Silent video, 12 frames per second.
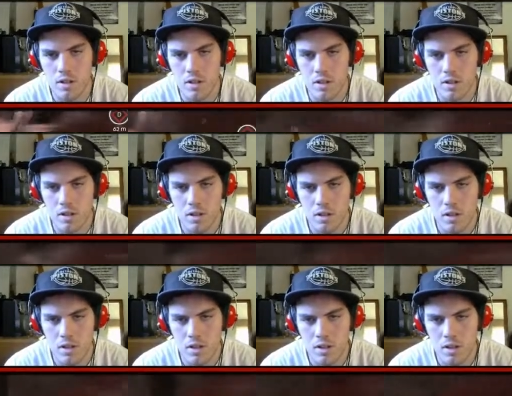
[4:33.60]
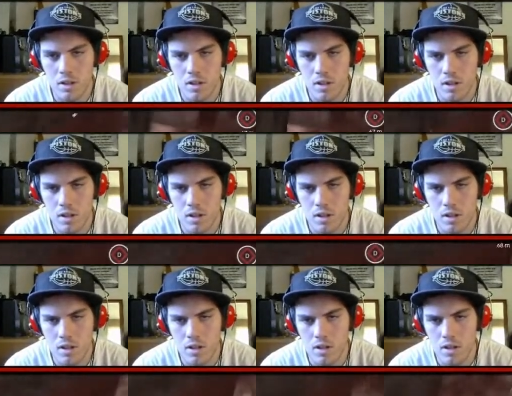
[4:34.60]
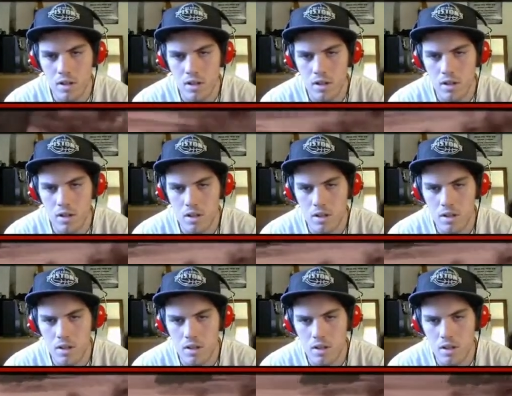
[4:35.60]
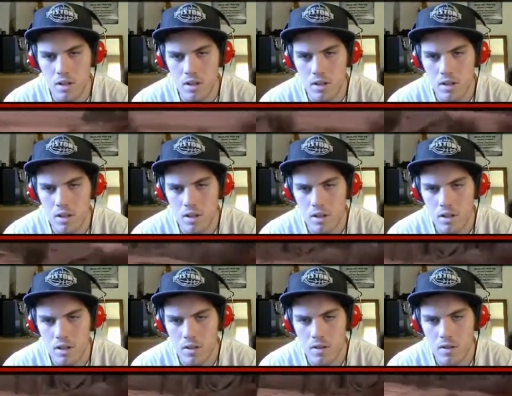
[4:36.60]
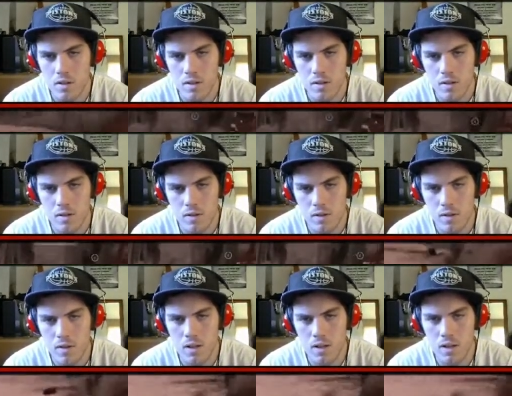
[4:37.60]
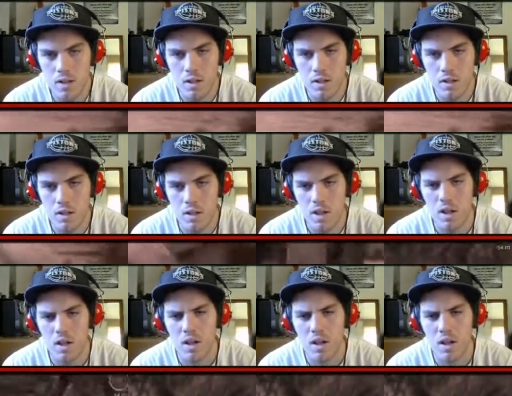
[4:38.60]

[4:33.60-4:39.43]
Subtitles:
No one is speaking in this clip.